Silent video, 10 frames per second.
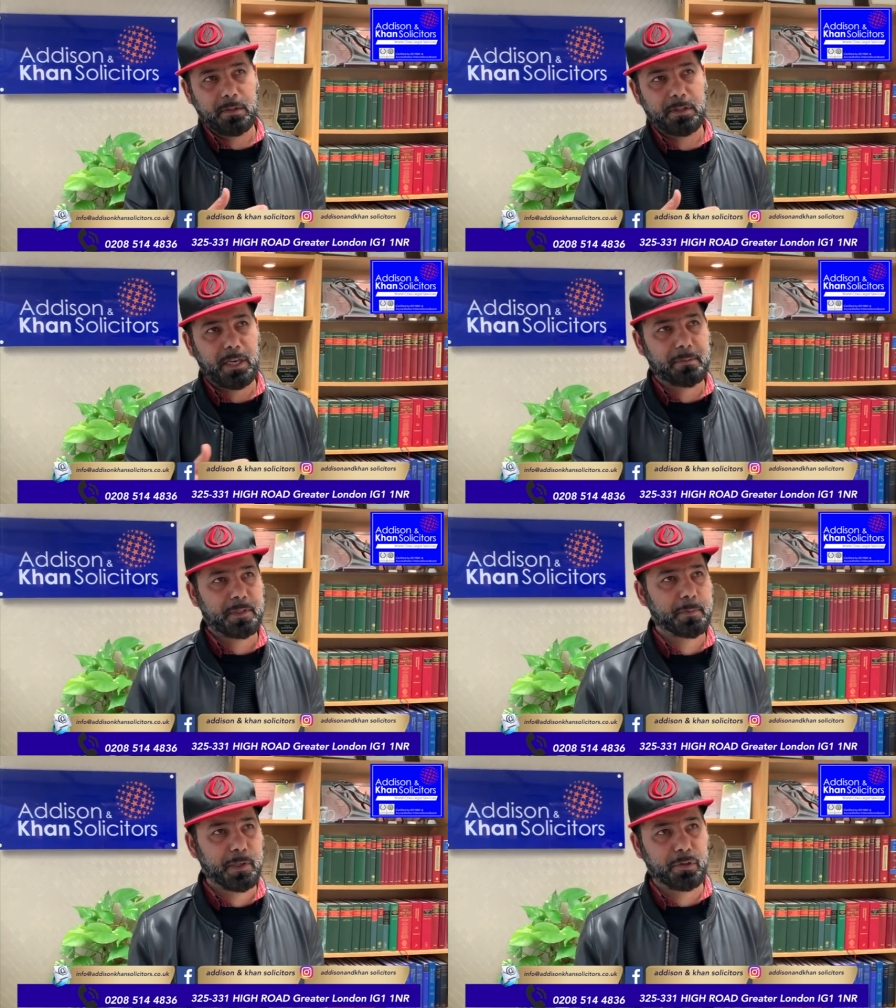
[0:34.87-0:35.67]
time
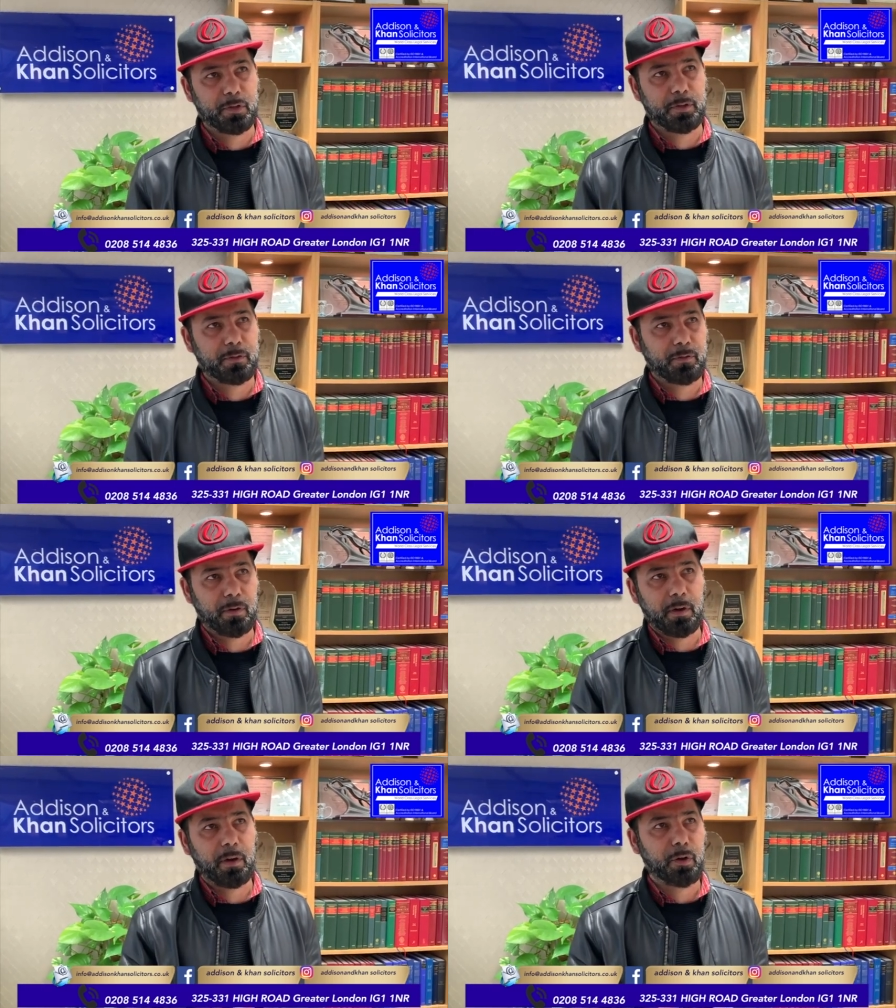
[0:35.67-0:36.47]
spent
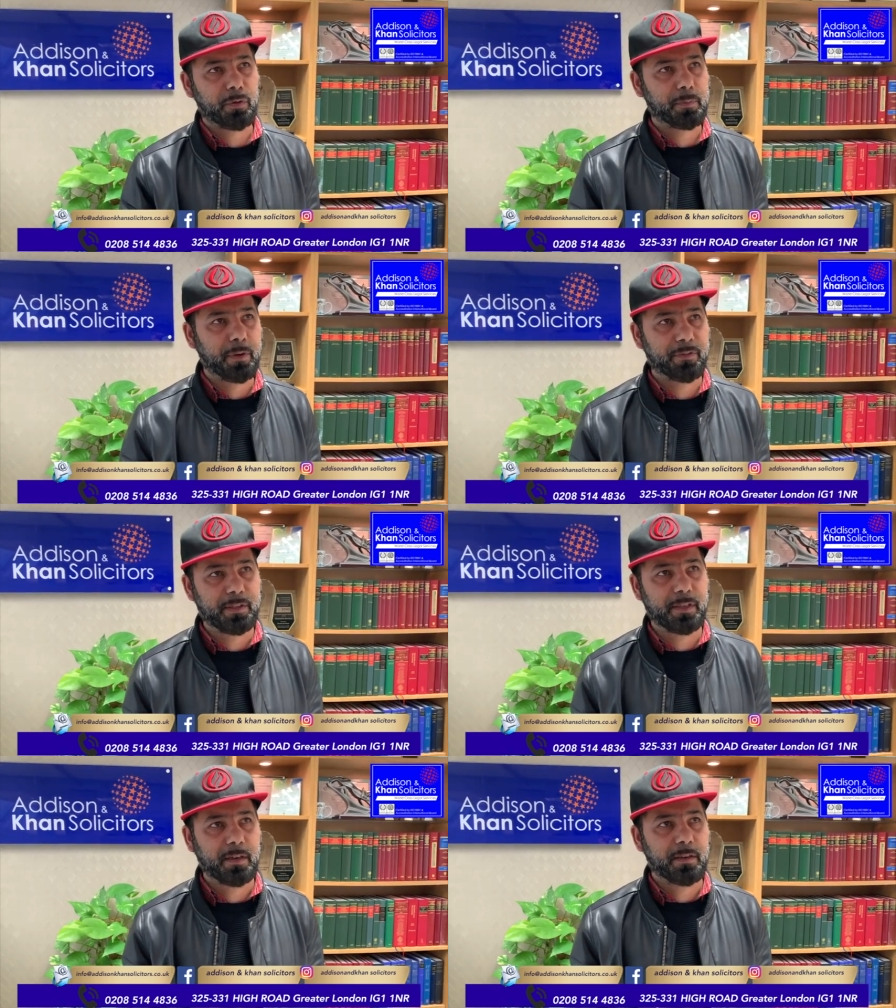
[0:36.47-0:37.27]
along with my
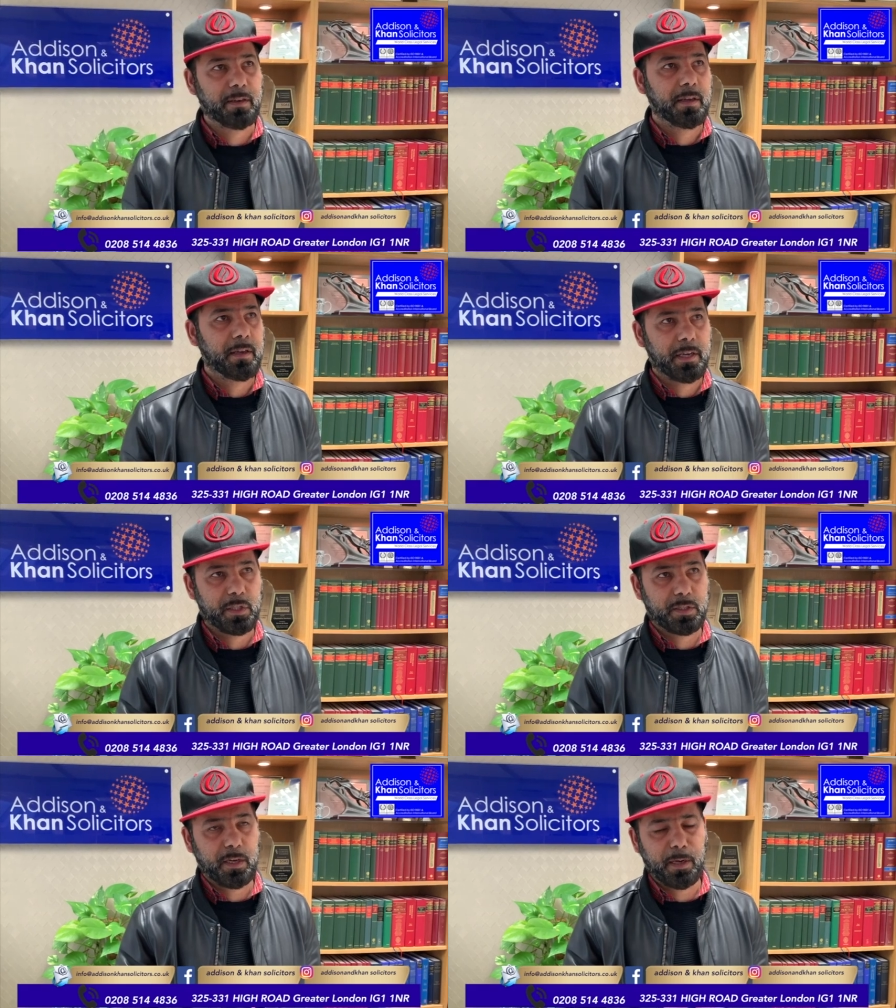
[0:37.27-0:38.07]
visa
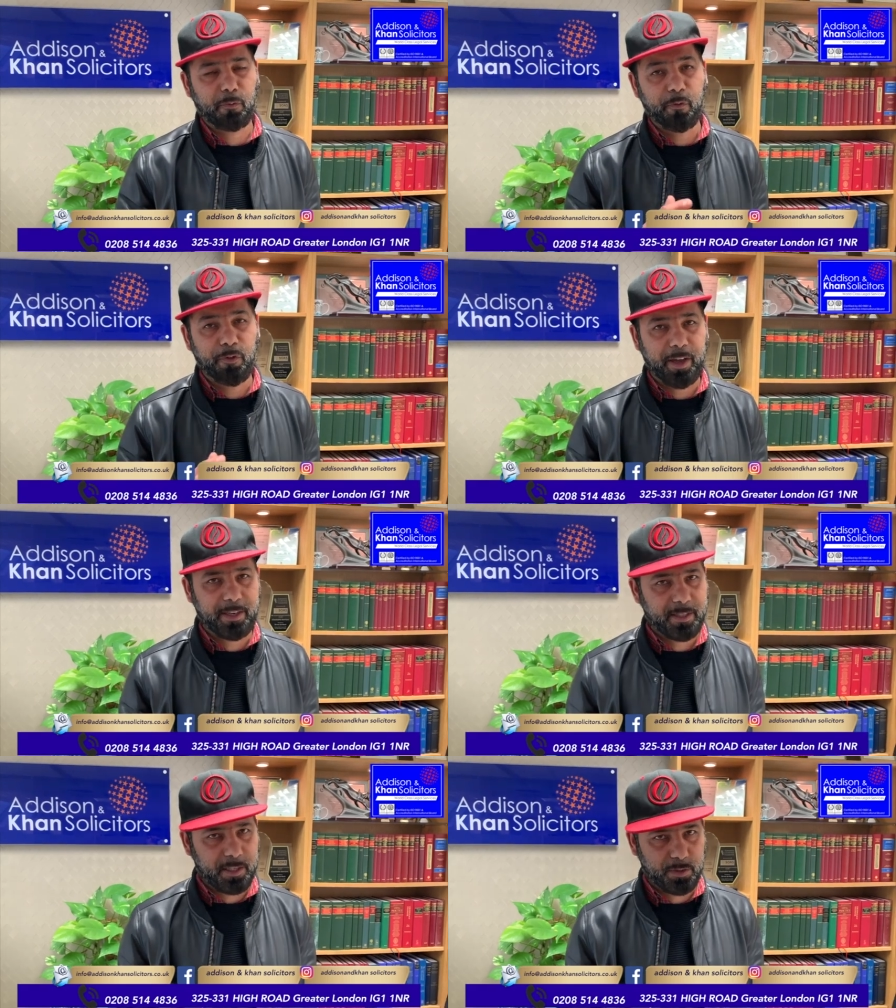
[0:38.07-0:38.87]
is I am very
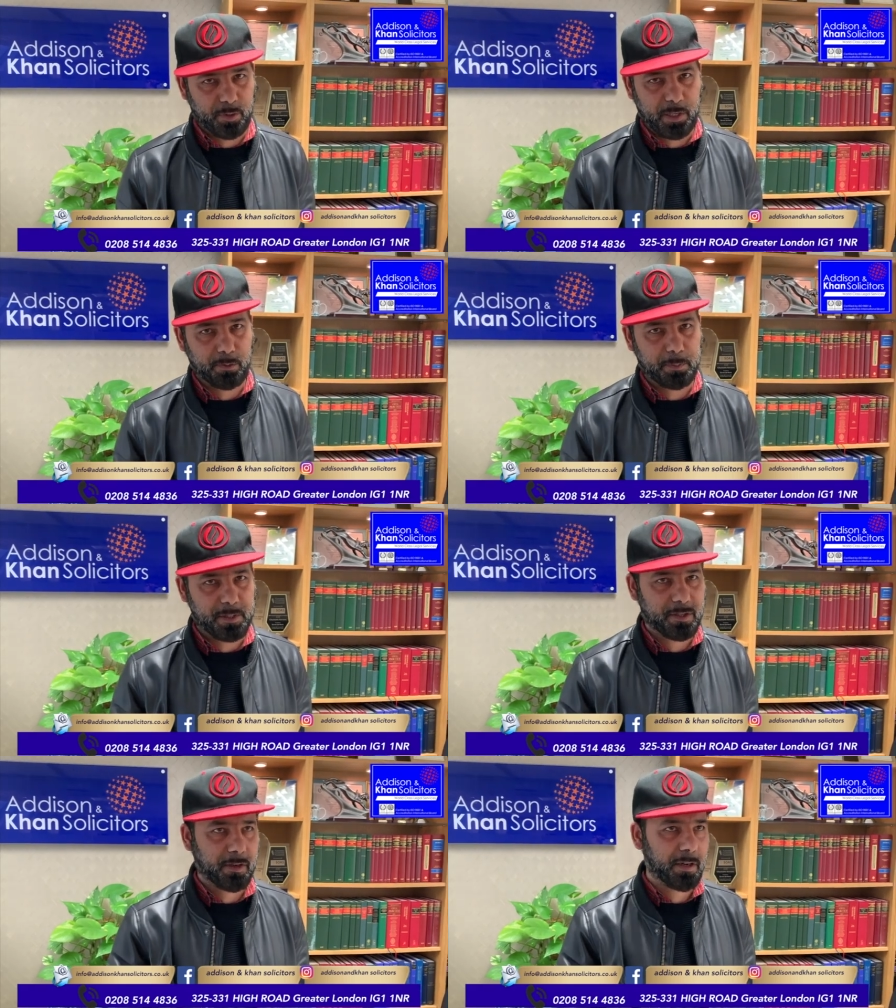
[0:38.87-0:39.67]
satisfied with
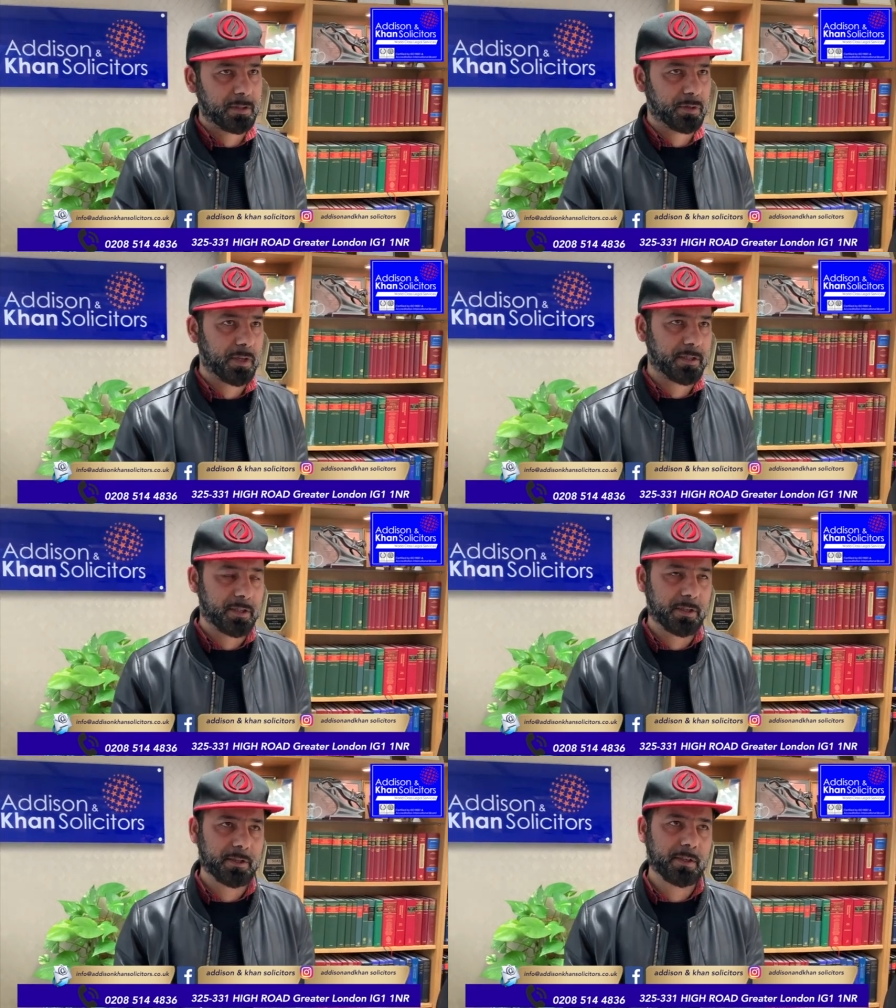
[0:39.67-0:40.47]
Mr. Khan
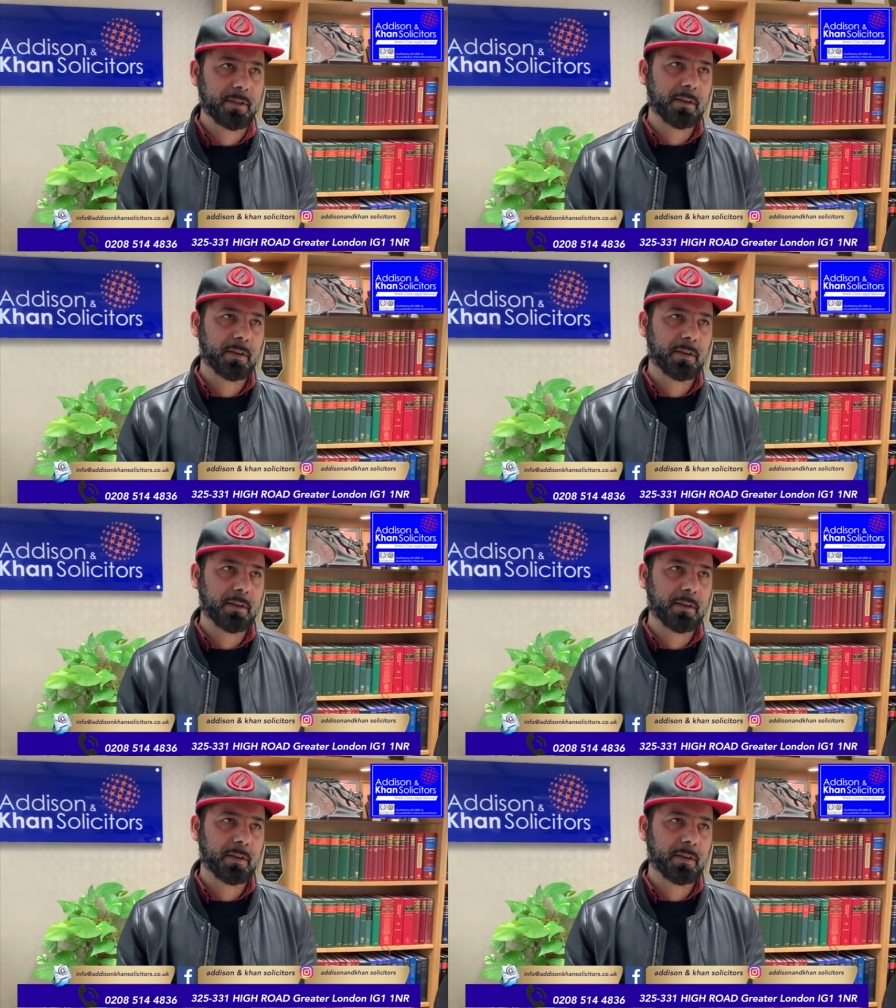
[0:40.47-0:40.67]
Solicitors,